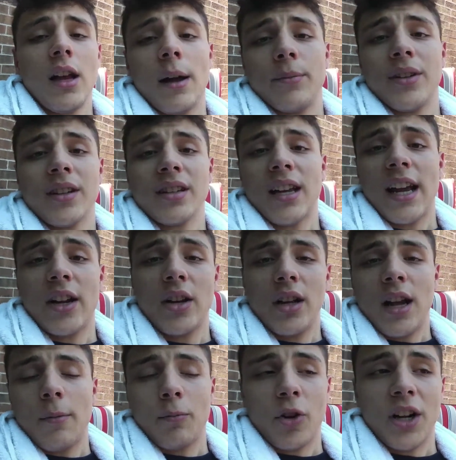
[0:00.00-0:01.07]

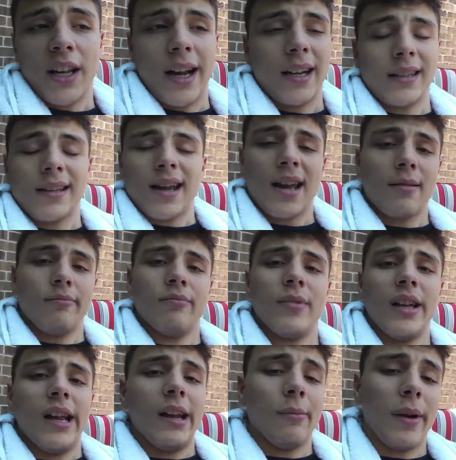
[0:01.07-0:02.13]
I'm running out of time,
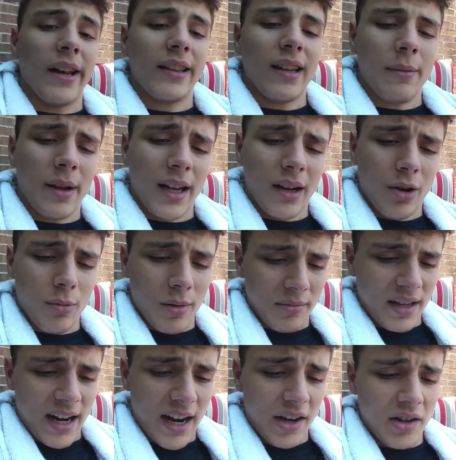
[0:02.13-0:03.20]
and by the time I get home I'm
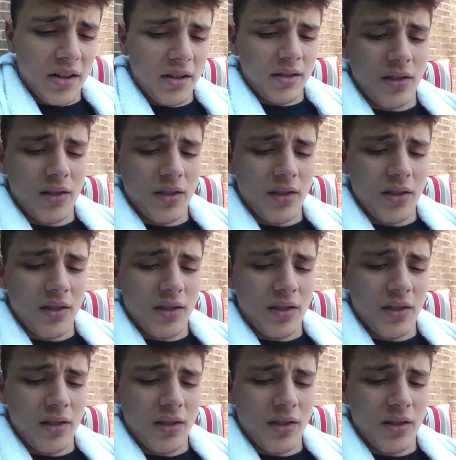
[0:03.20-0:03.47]
tired.